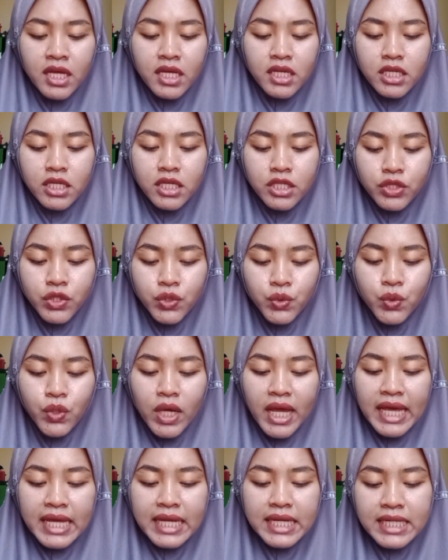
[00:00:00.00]
itu
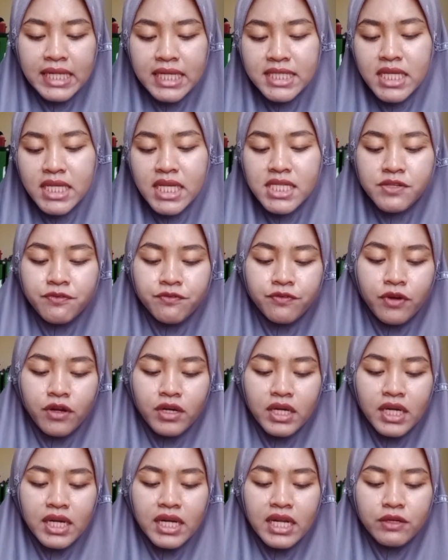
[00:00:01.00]
English as a
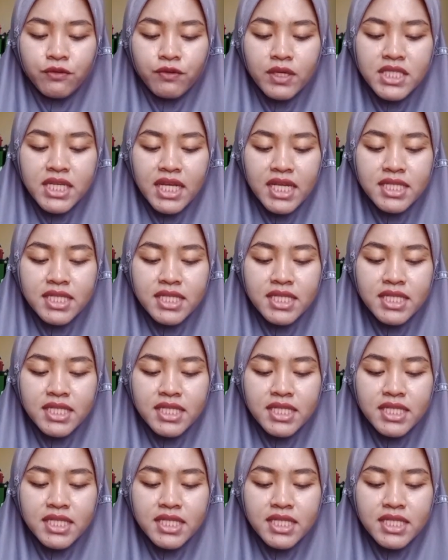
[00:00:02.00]
foreign language